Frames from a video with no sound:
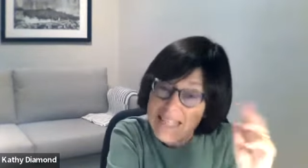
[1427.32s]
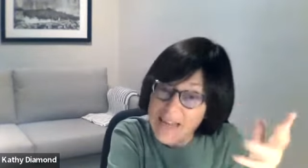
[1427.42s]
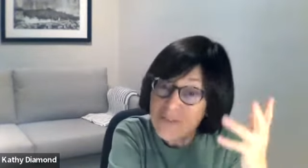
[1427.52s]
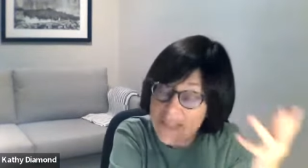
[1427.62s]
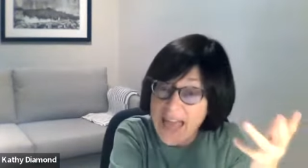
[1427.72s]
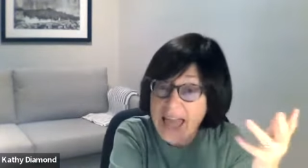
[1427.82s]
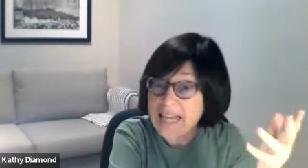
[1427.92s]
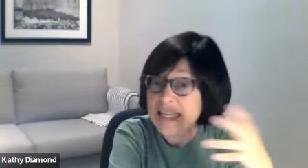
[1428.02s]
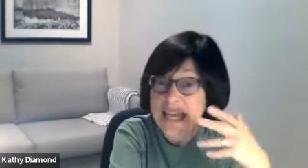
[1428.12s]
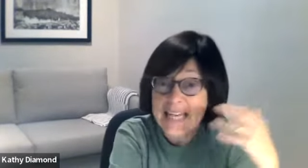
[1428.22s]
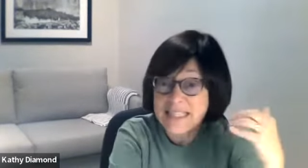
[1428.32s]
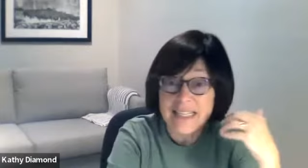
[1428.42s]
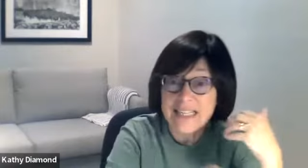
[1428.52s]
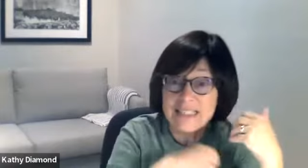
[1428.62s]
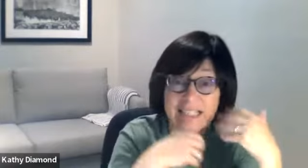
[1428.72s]
given that. And yes,
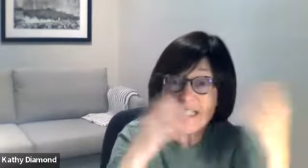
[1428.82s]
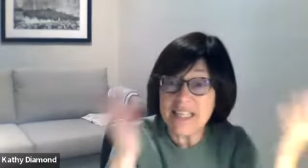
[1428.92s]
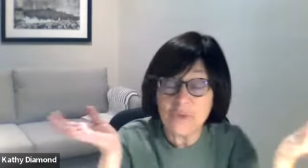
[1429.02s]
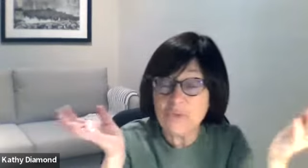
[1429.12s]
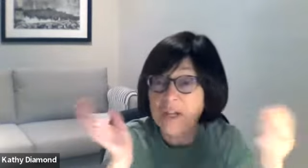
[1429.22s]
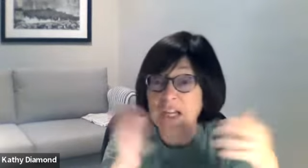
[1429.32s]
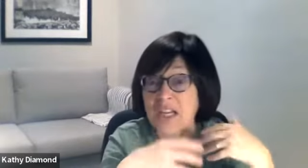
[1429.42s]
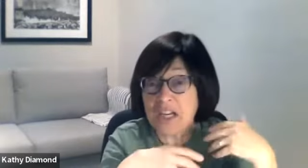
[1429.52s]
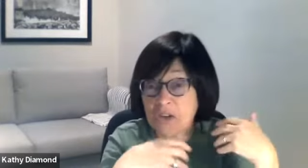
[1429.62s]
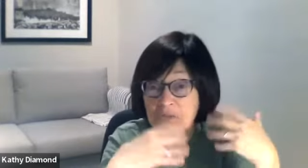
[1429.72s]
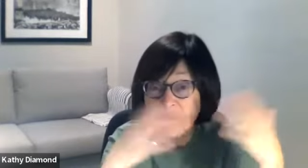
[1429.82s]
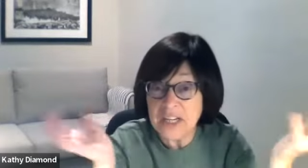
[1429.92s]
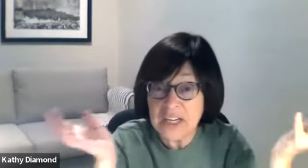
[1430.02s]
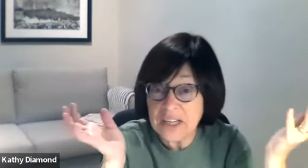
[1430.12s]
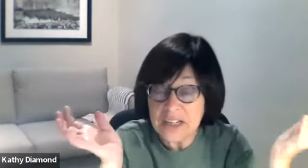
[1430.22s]
and it's easy to read, and you could
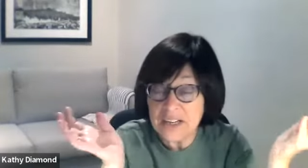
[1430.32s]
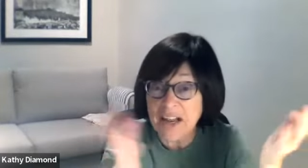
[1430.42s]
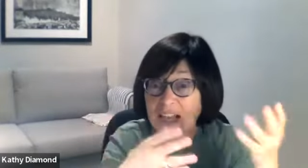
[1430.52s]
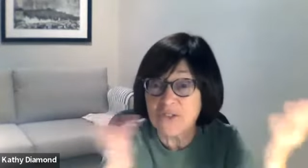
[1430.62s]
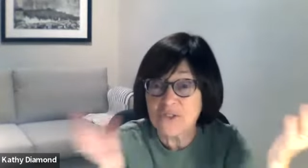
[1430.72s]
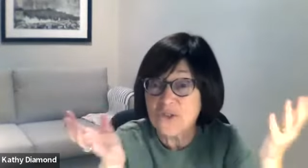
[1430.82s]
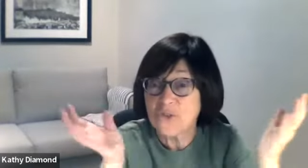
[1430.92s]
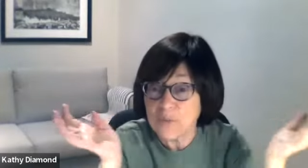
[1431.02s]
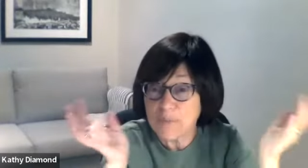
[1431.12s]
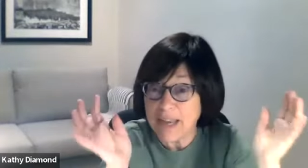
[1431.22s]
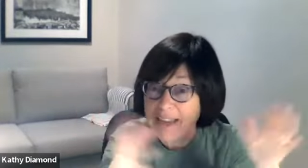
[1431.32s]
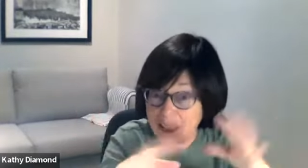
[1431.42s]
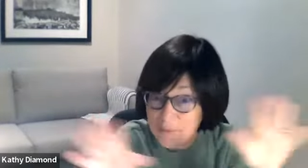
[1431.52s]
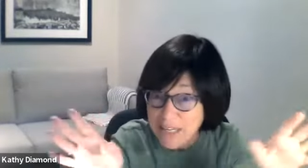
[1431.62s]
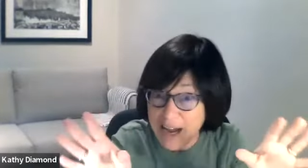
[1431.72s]
read it in a night or two, depending
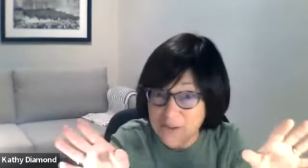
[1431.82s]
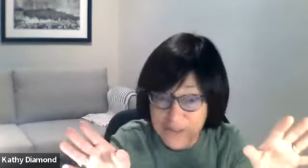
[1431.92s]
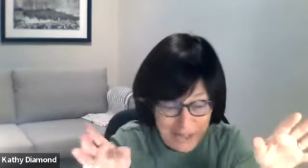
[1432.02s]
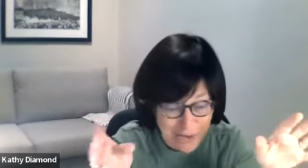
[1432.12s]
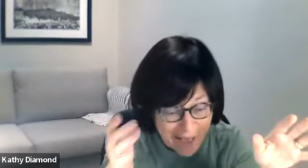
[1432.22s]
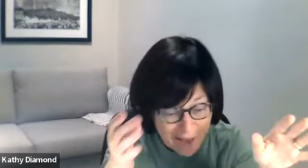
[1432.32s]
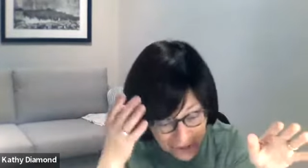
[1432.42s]
how many hours you have